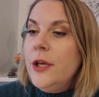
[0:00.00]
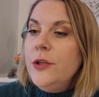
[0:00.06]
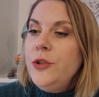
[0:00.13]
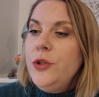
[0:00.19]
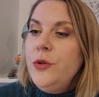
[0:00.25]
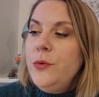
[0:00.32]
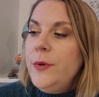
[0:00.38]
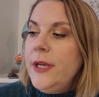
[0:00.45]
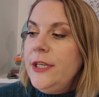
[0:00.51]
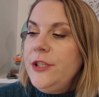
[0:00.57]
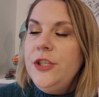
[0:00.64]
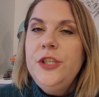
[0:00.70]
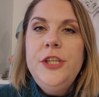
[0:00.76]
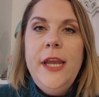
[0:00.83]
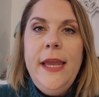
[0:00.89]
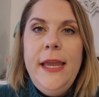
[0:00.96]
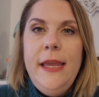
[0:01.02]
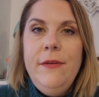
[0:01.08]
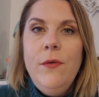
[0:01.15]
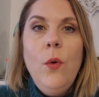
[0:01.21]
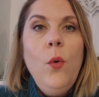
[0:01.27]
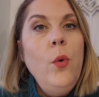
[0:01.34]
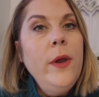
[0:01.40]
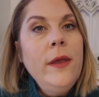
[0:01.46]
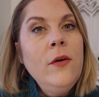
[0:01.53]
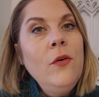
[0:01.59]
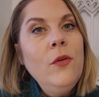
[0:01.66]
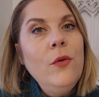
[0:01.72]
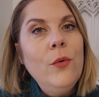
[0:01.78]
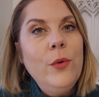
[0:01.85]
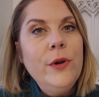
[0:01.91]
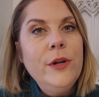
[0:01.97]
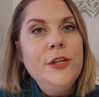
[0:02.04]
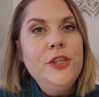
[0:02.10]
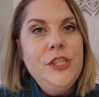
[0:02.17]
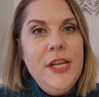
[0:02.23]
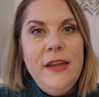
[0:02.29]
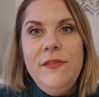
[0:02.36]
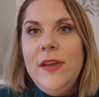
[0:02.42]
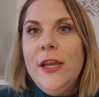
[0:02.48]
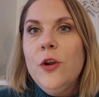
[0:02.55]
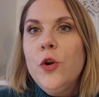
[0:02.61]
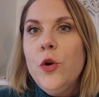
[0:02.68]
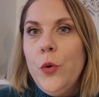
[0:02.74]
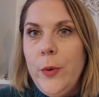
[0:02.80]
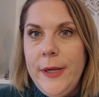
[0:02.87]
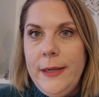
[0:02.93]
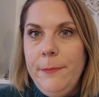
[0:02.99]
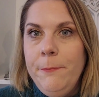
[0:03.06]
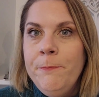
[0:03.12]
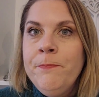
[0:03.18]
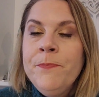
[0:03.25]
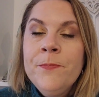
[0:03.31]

to a shave oil or a shaving cream.